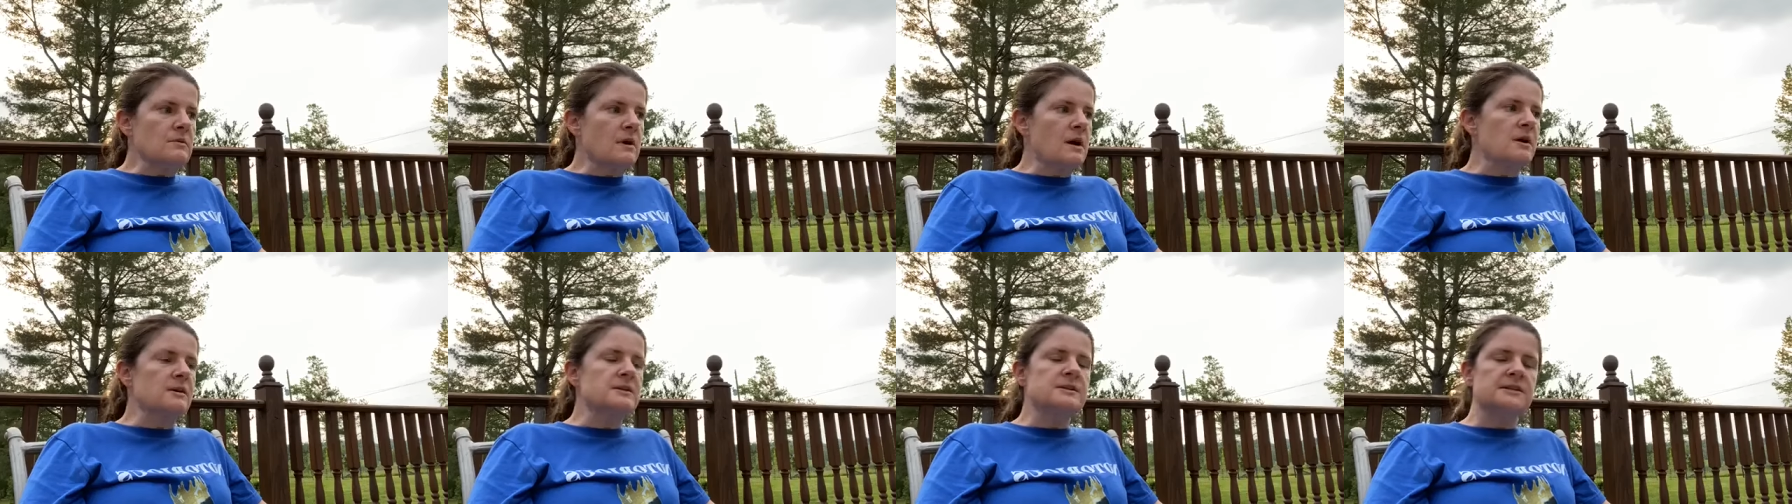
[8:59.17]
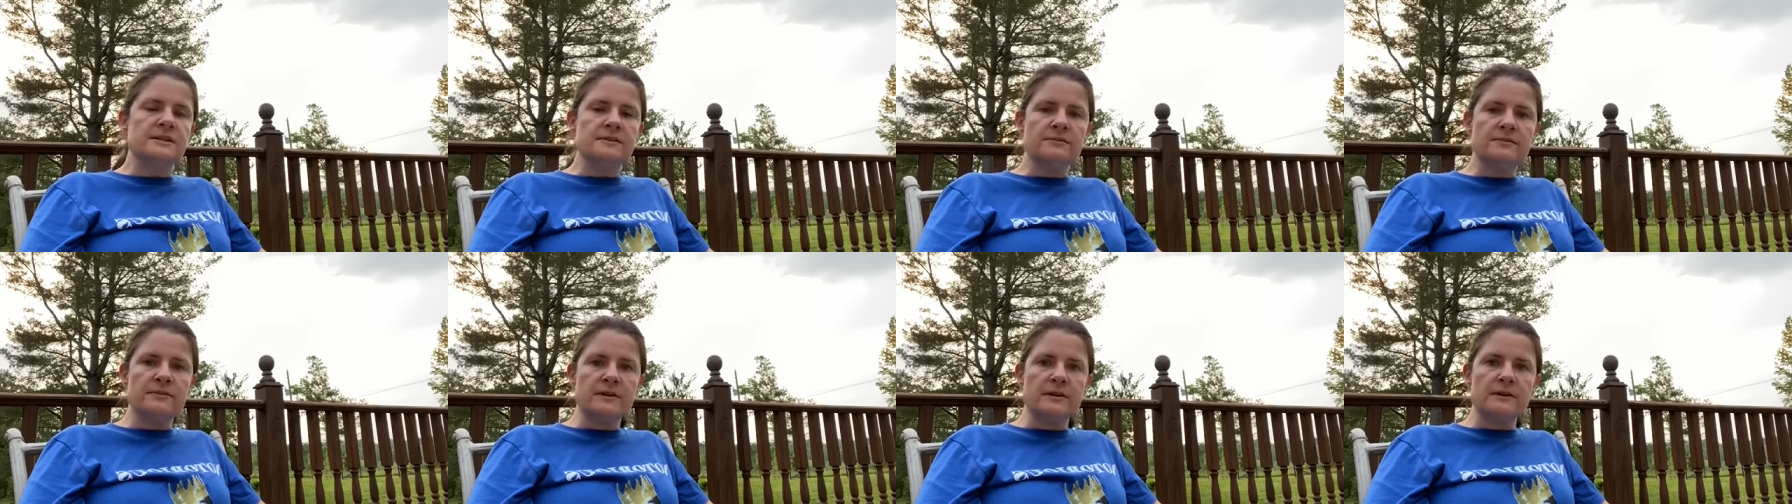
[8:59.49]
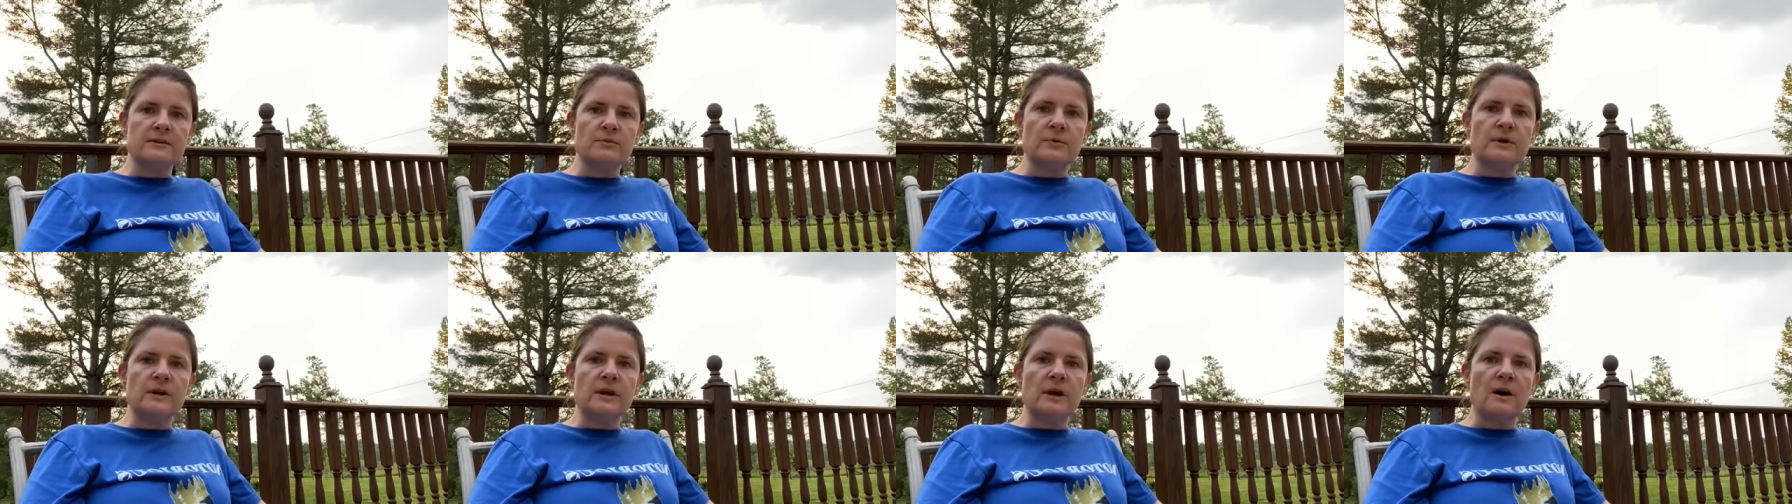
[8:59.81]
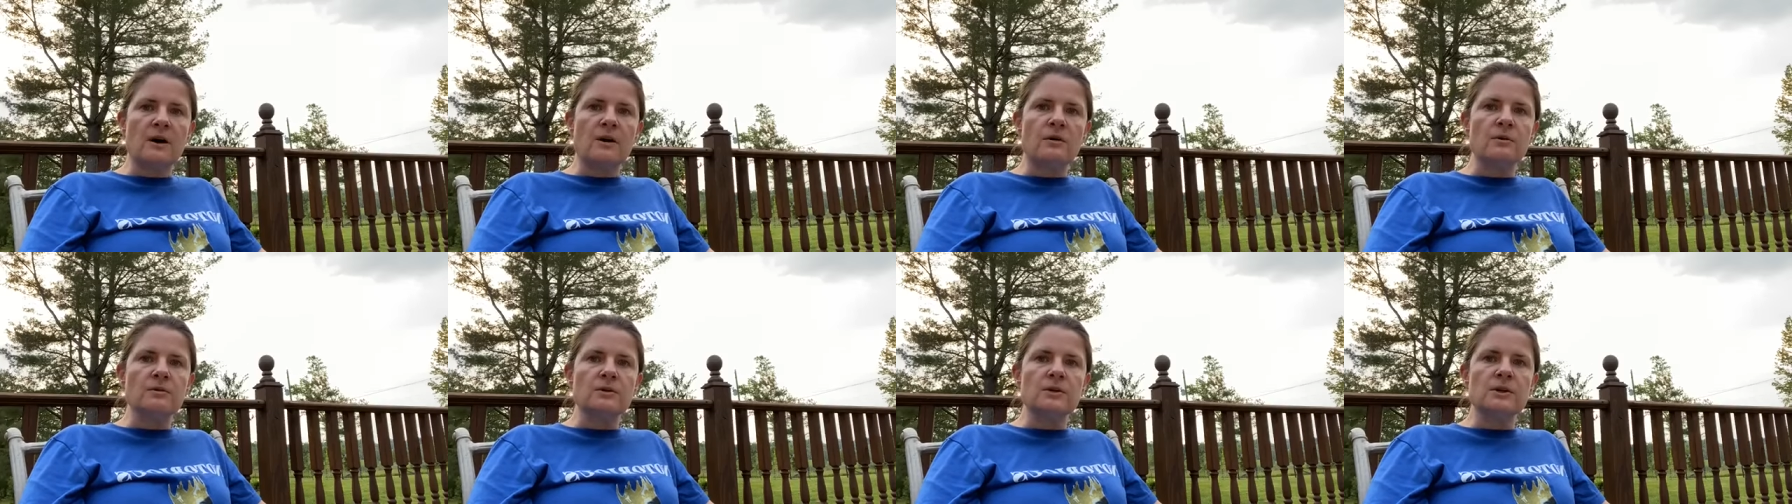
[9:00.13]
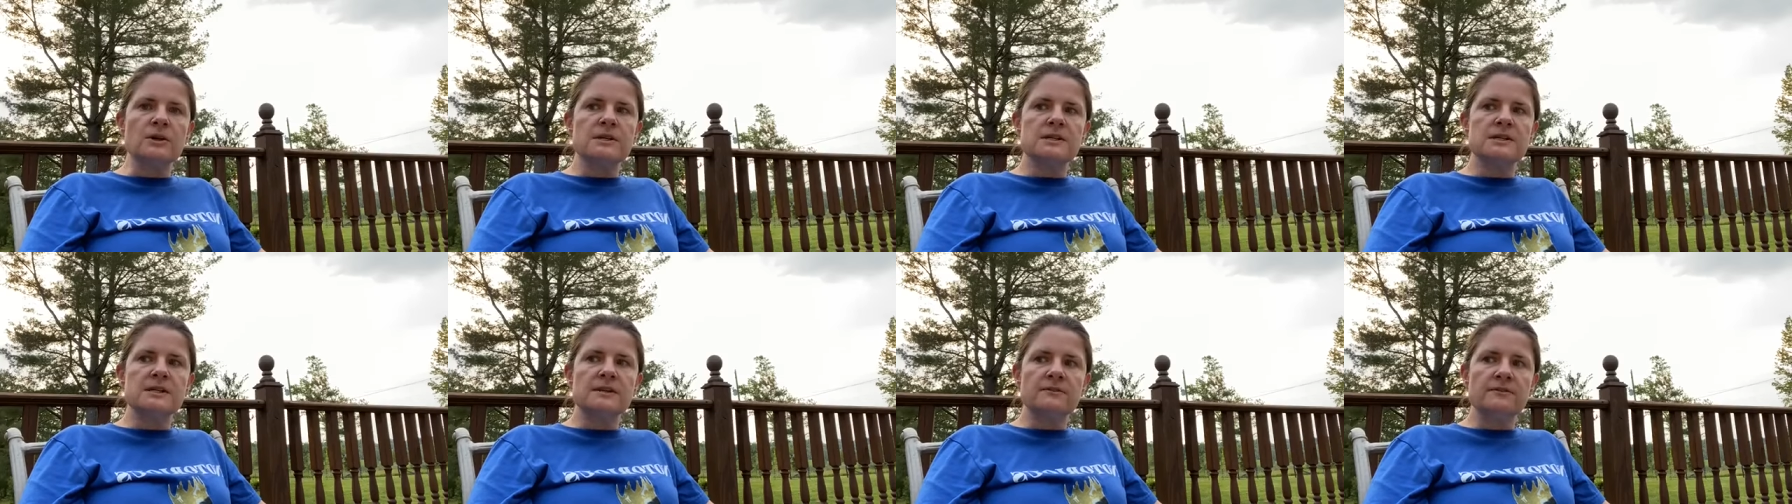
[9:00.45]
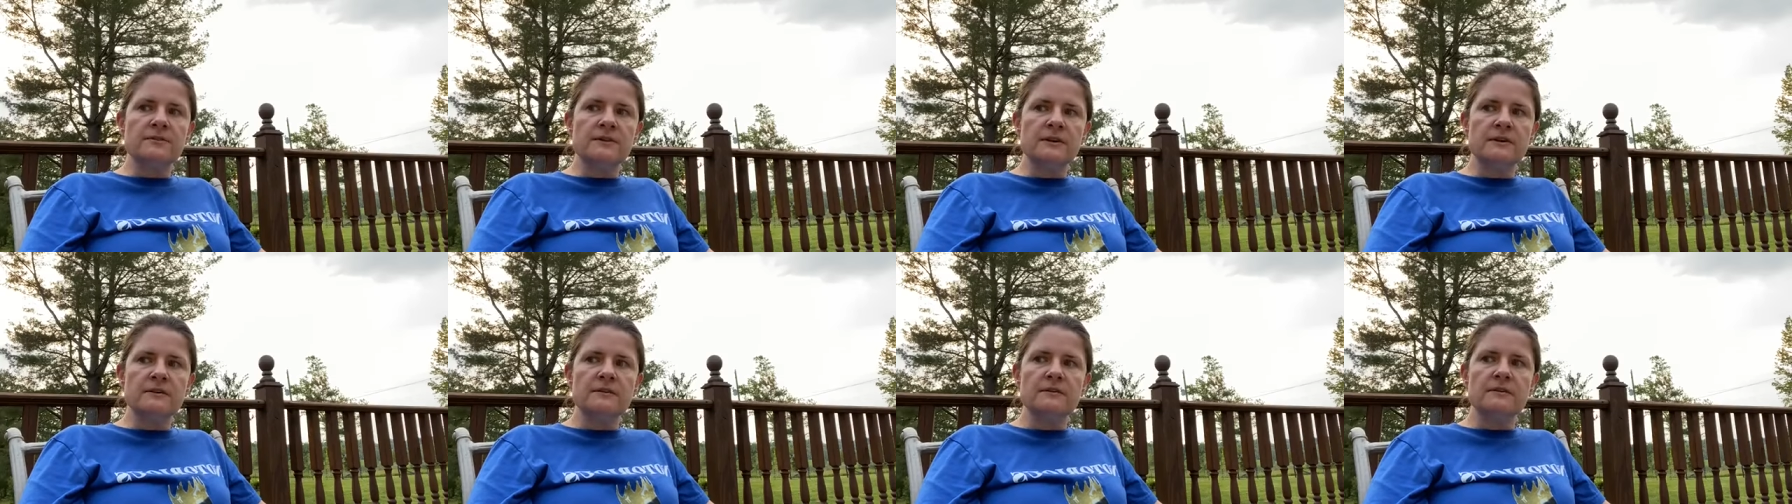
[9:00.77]
are different. We all look
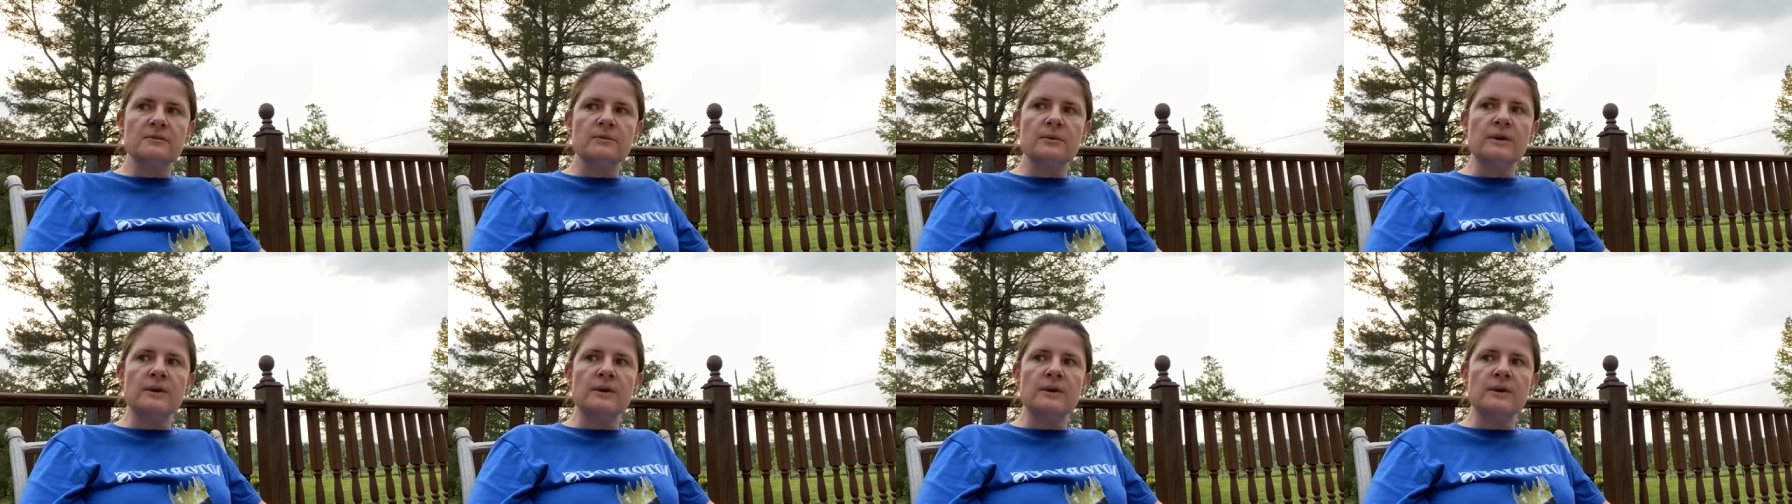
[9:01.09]
different.